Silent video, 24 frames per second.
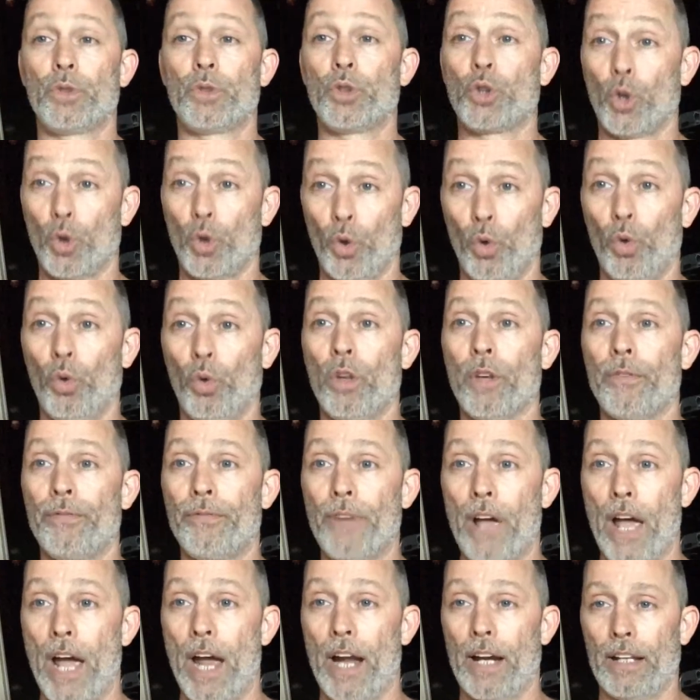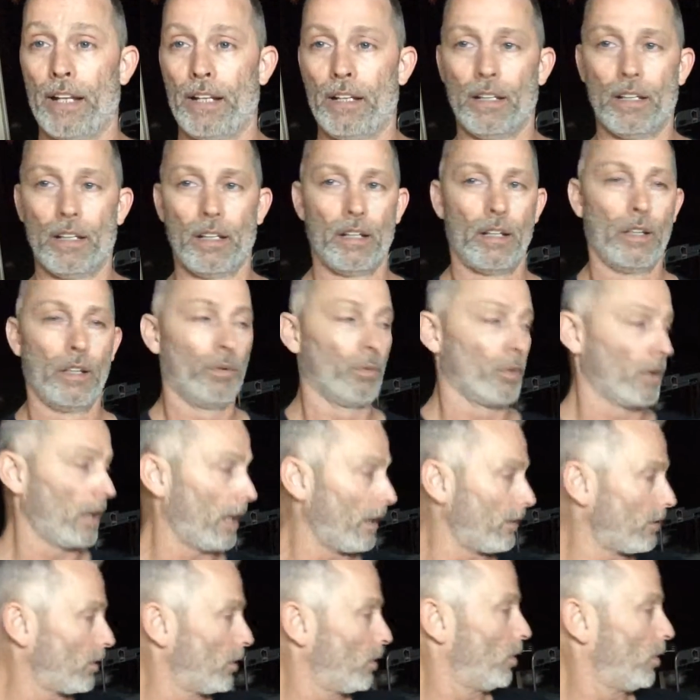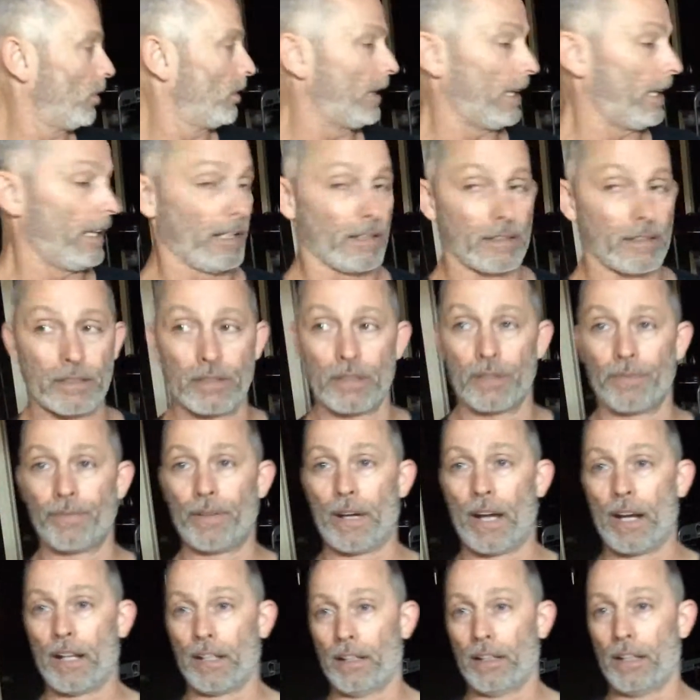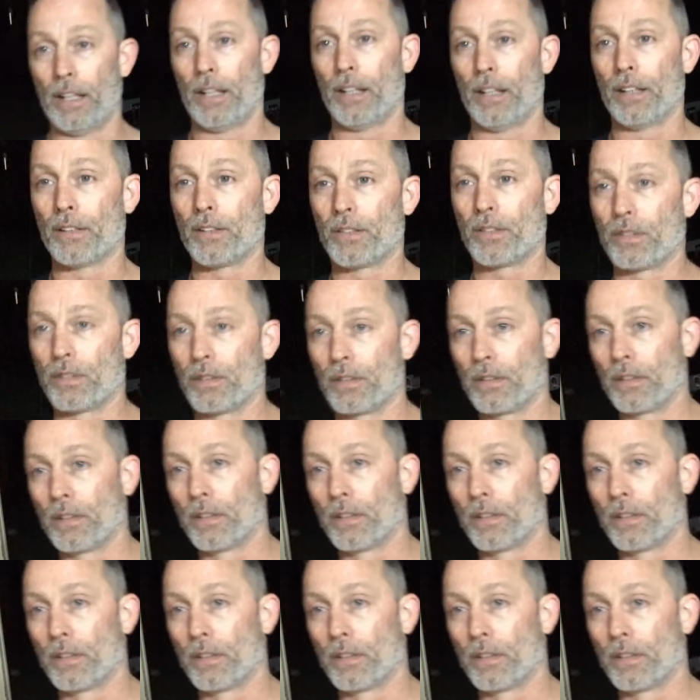Do the fatty. We're going to have to do a dance, the fatty dance.